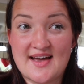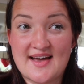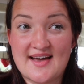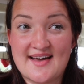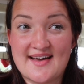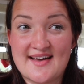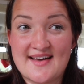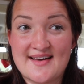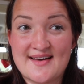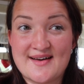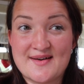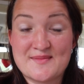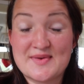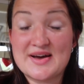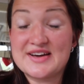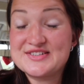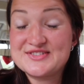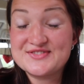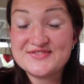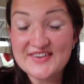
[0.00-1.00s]

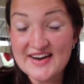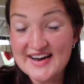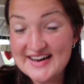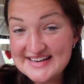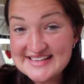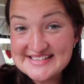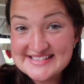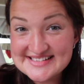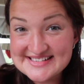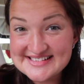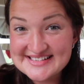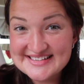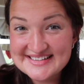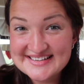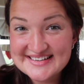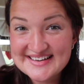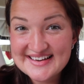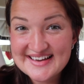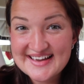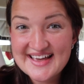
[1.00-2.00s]
advice
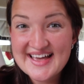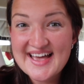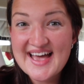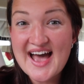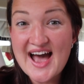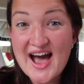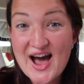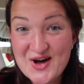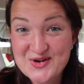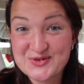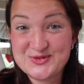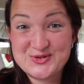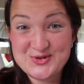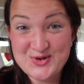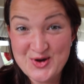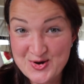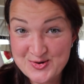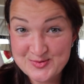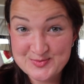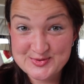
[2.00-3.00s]
how to
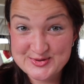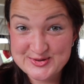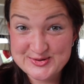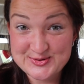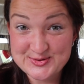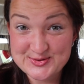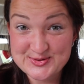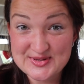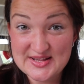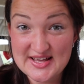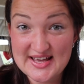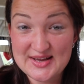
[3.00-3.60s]
homeschool,